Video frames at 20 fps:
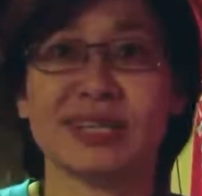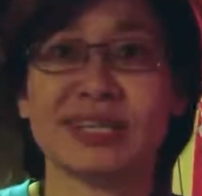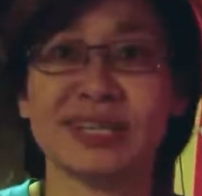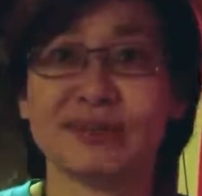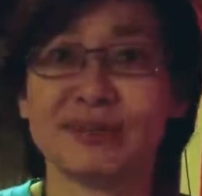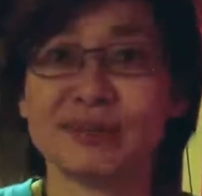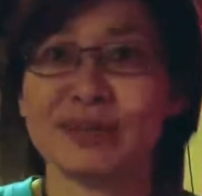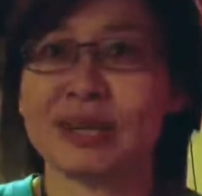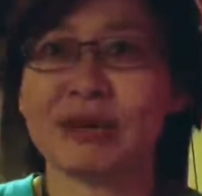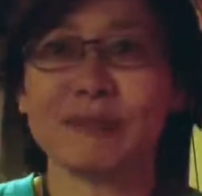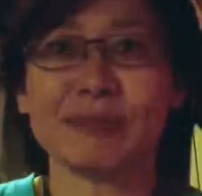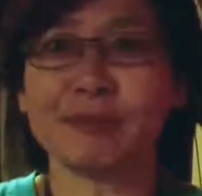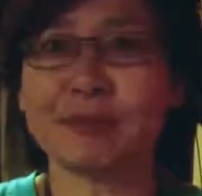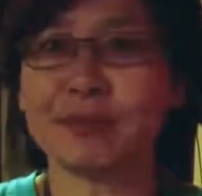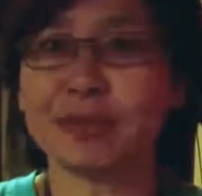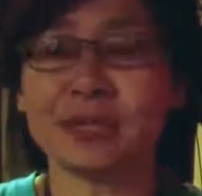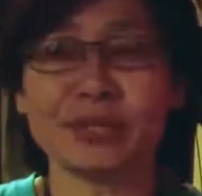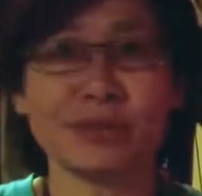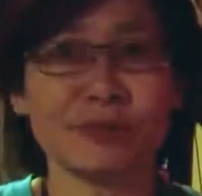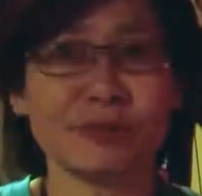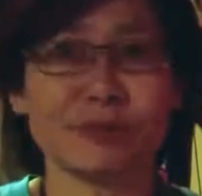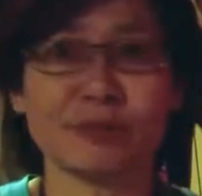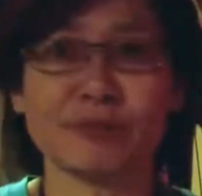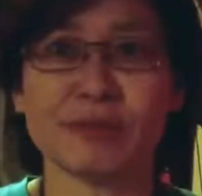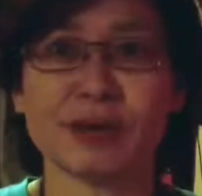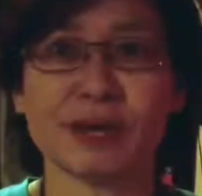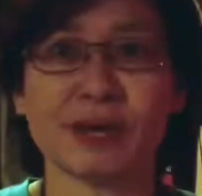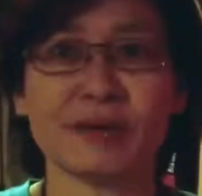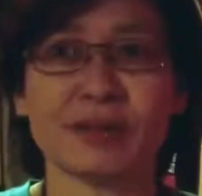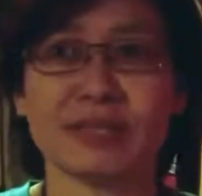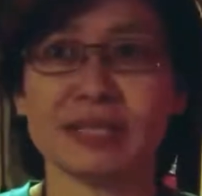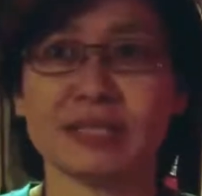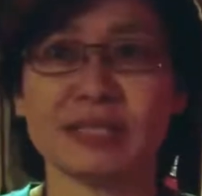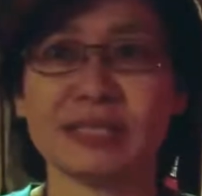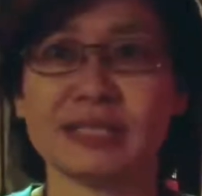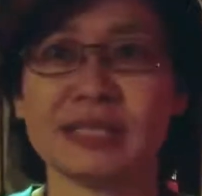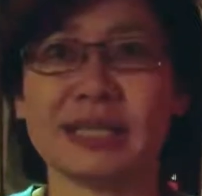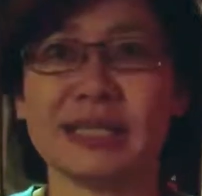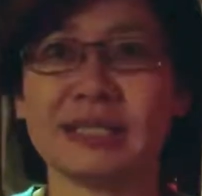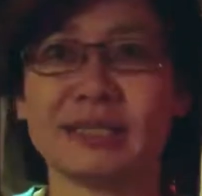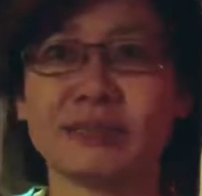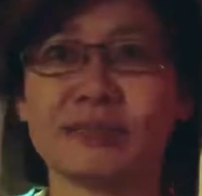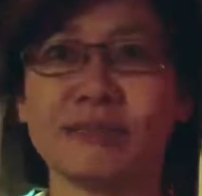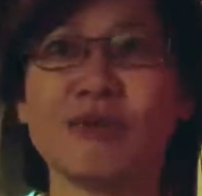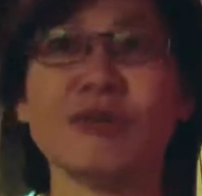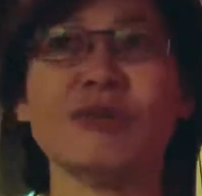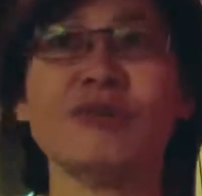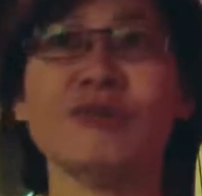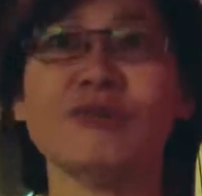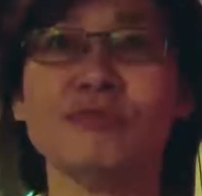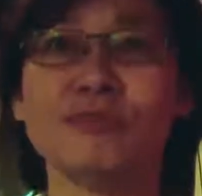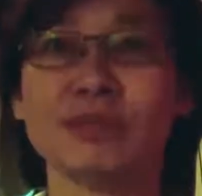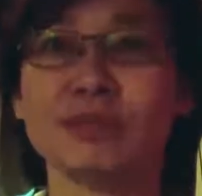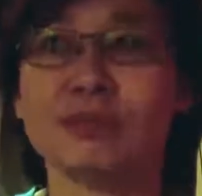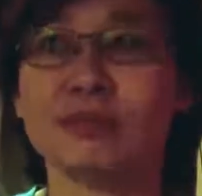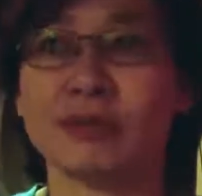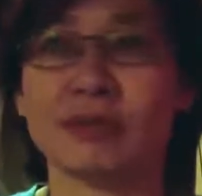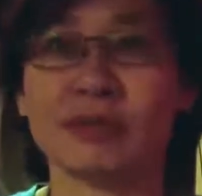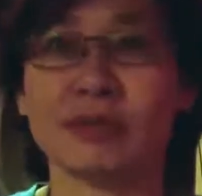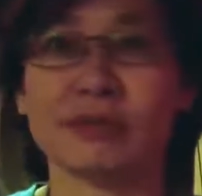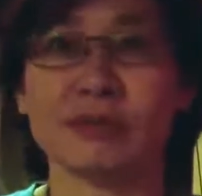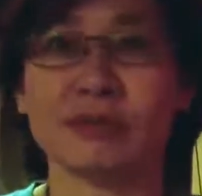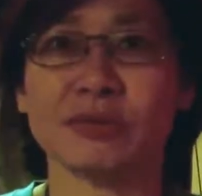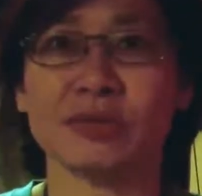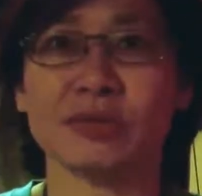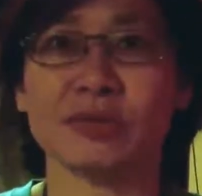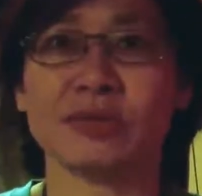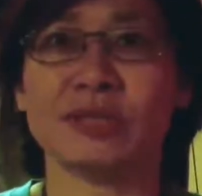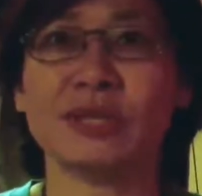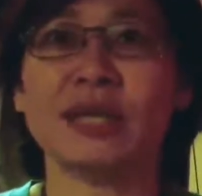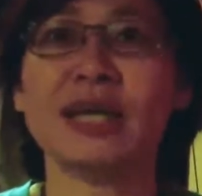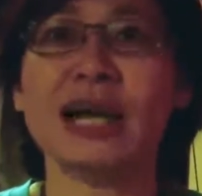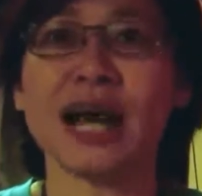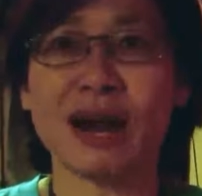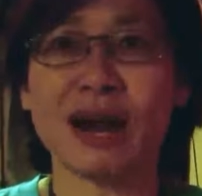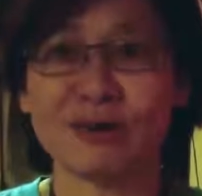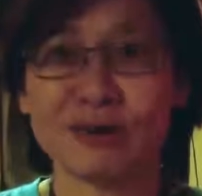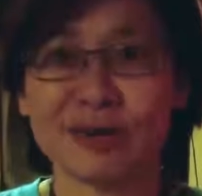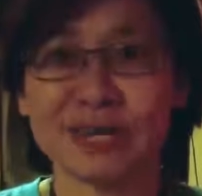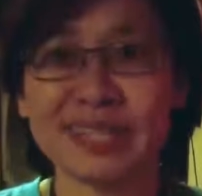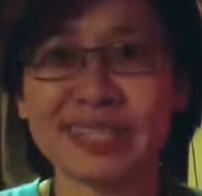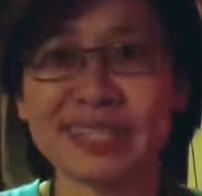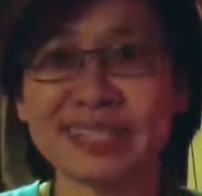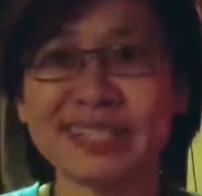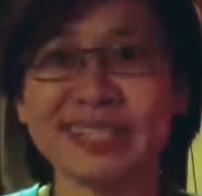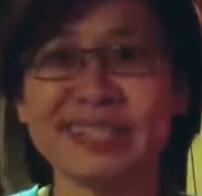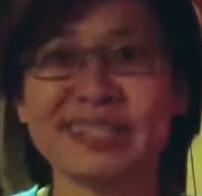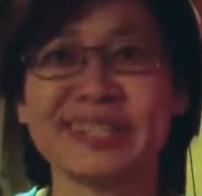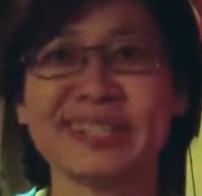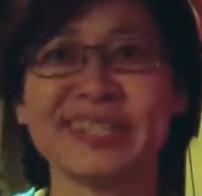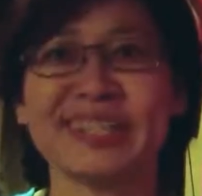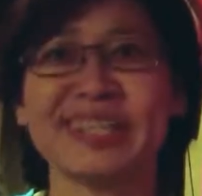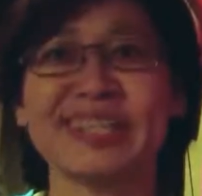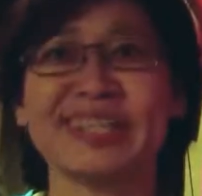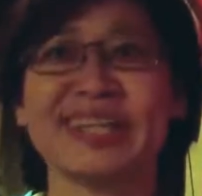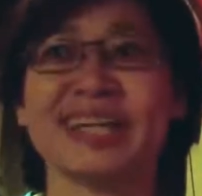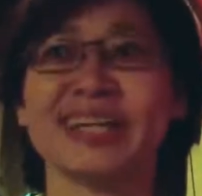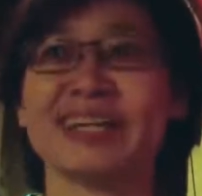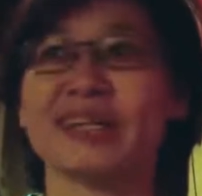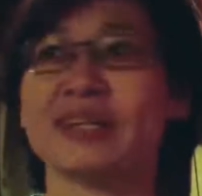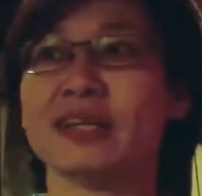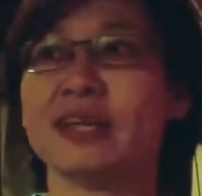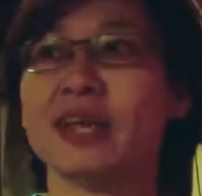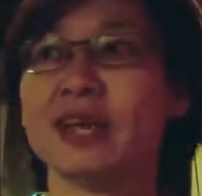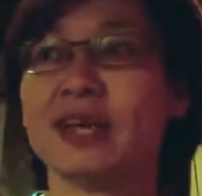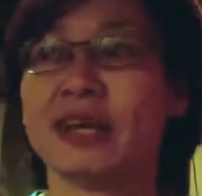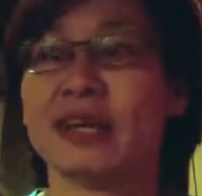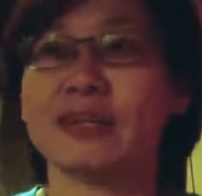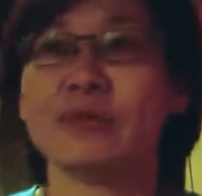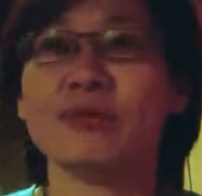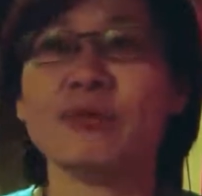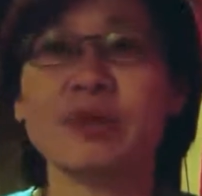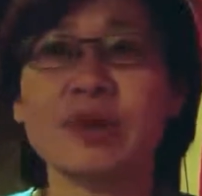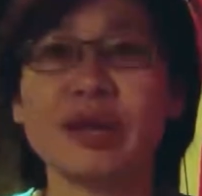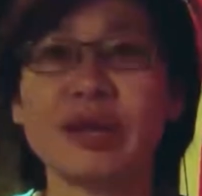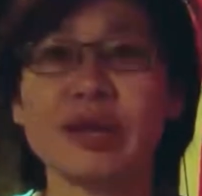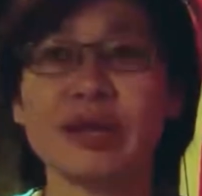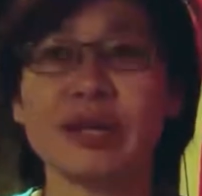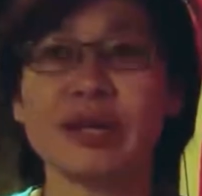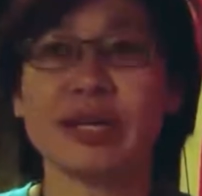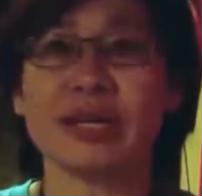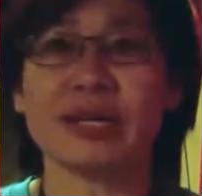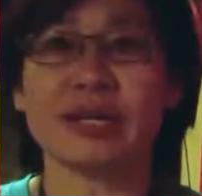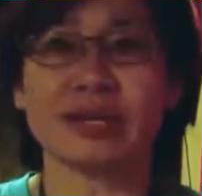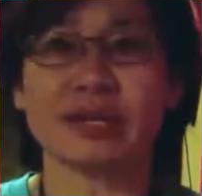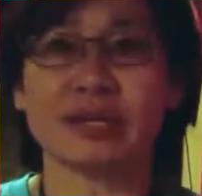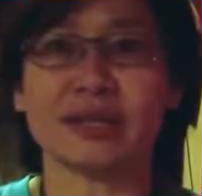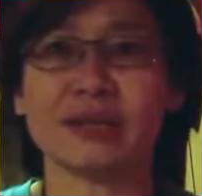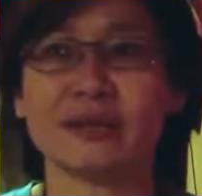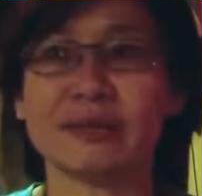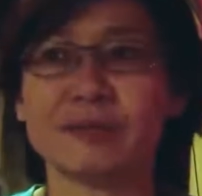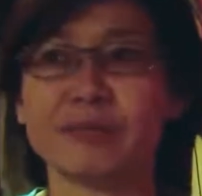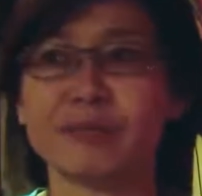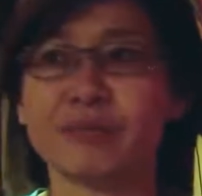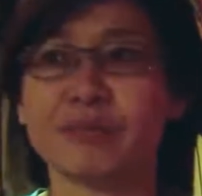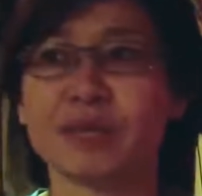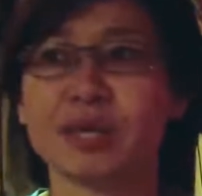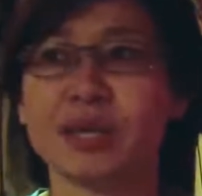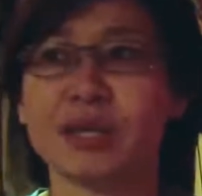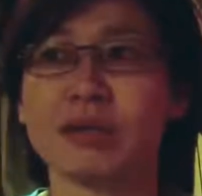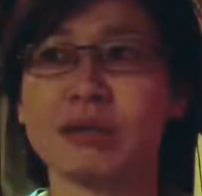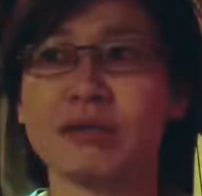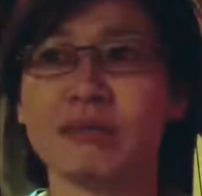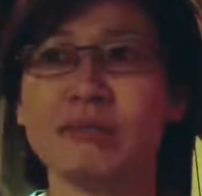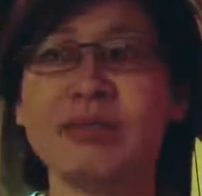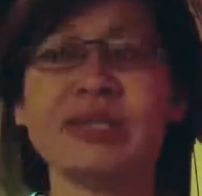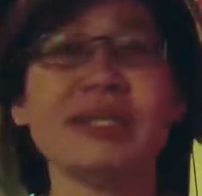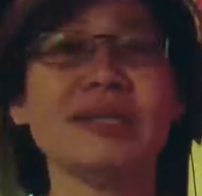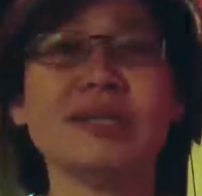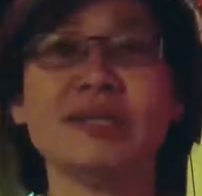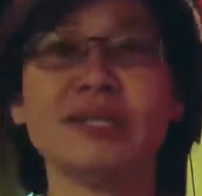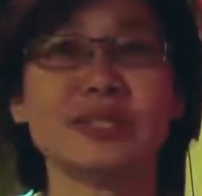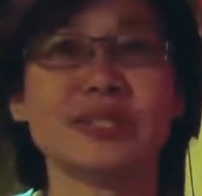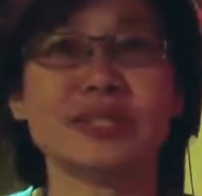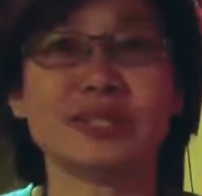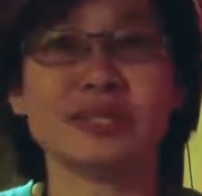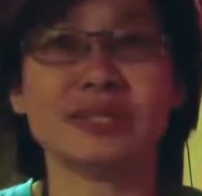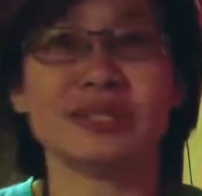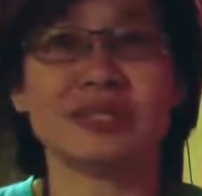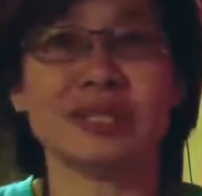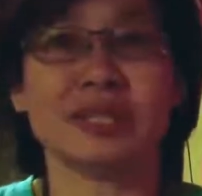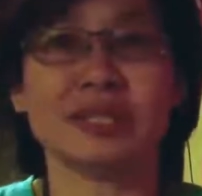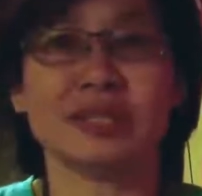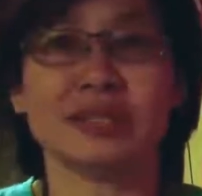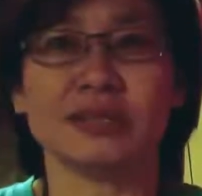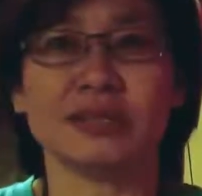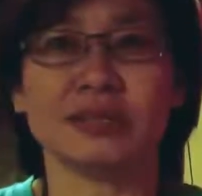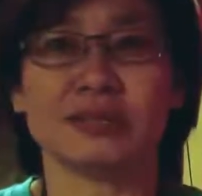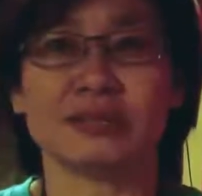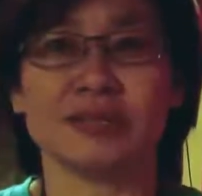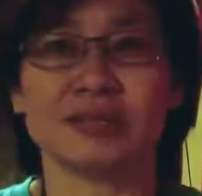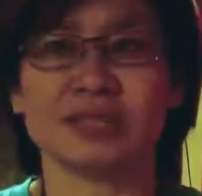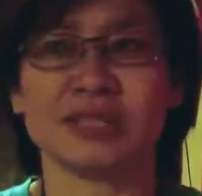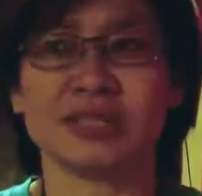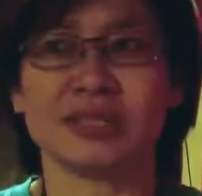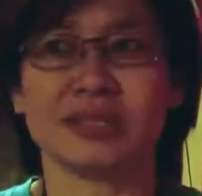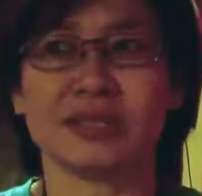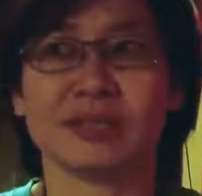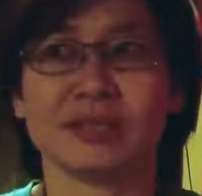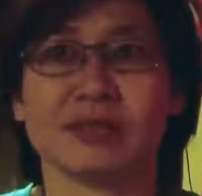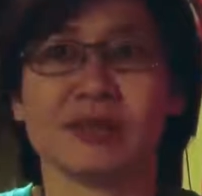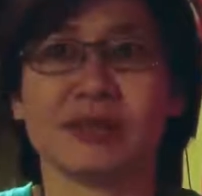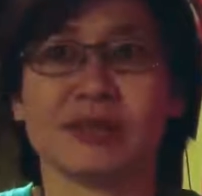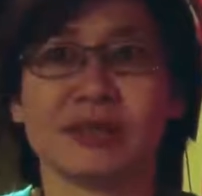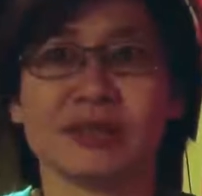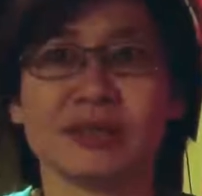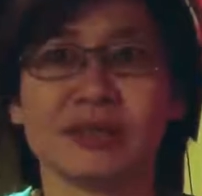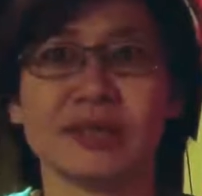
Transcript: You know, young people didn't know about. And it just says volumes about, you know, our history and the way that media teaches us things. You know, it's just not